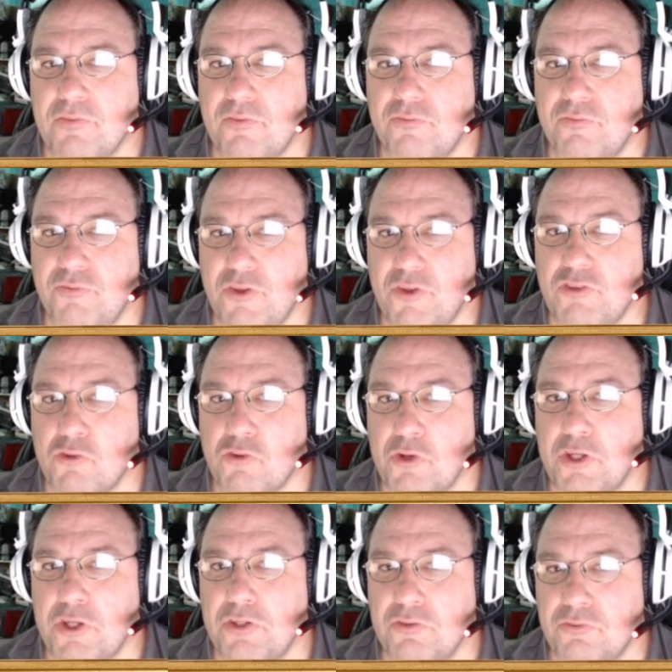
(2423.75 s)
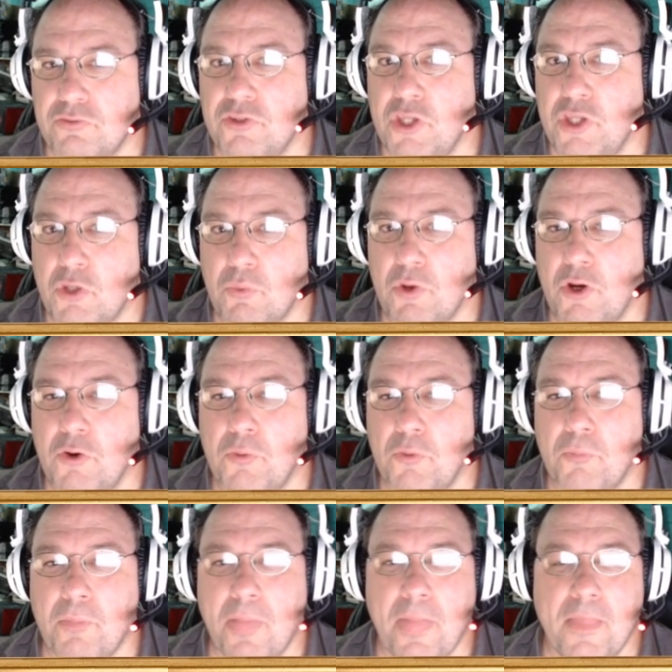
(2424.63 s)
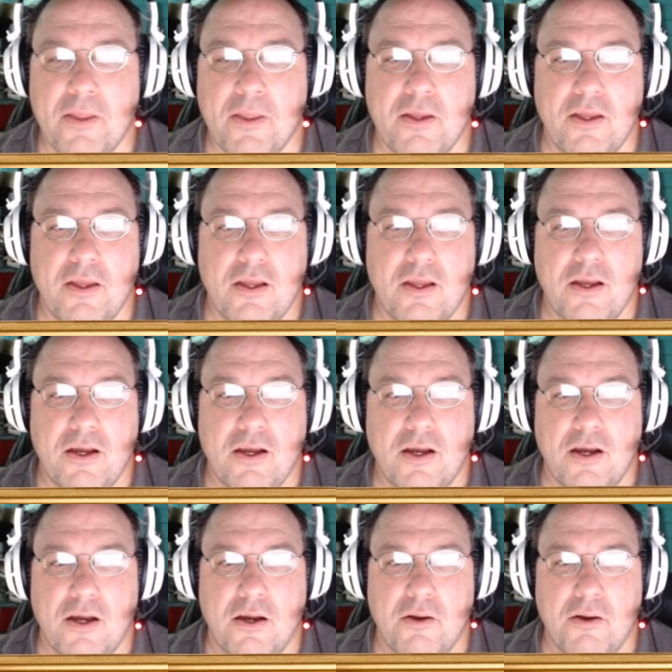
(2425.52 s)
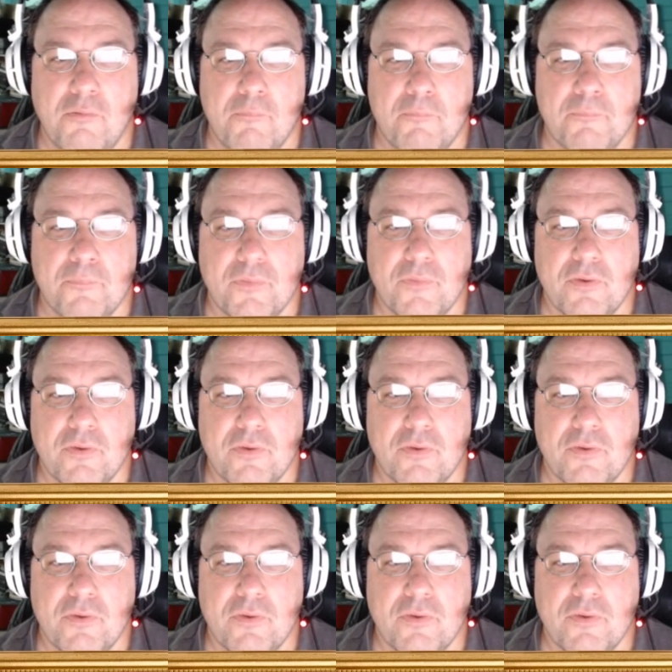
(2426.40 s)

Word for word: featuring Nero um,